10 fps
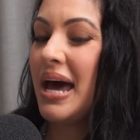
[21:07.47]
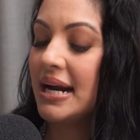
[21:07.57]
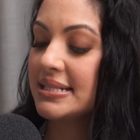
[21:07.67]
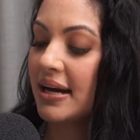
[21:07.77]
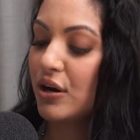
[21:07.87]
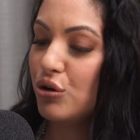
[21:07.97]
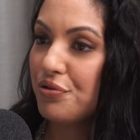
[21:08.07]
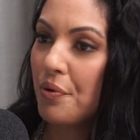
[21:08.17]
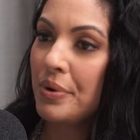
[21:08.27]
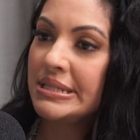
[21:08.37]
And it's like a
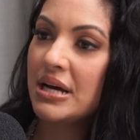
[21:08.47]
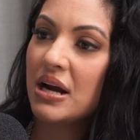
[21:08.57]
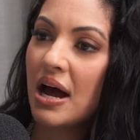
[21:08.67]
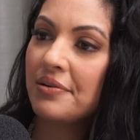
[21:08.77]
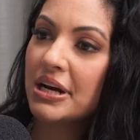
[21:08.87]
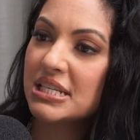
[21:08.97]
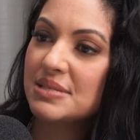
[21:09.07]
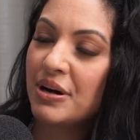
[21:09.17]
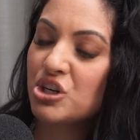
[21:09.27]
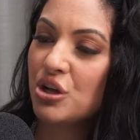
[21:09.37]
loofah one side, kind of like a
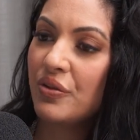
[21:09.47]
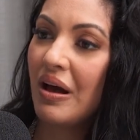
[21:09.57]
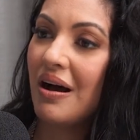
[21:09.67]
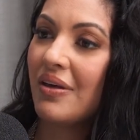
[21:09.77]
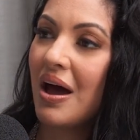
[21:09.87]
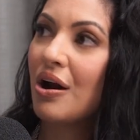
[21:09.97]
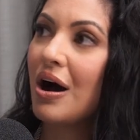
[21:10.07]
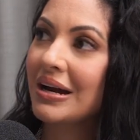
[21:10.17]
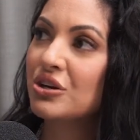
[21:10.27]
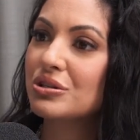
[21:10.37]
sponge on the other. And
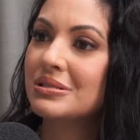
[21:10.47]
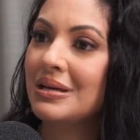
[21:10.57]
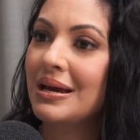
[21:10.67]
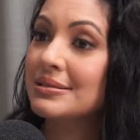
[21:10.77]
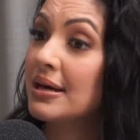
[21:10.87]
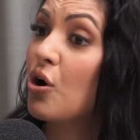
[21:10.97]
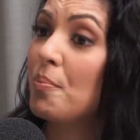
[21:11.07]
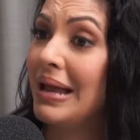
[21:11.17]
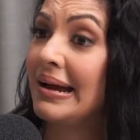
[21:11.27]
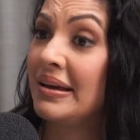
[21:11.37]
I can just see it's like got black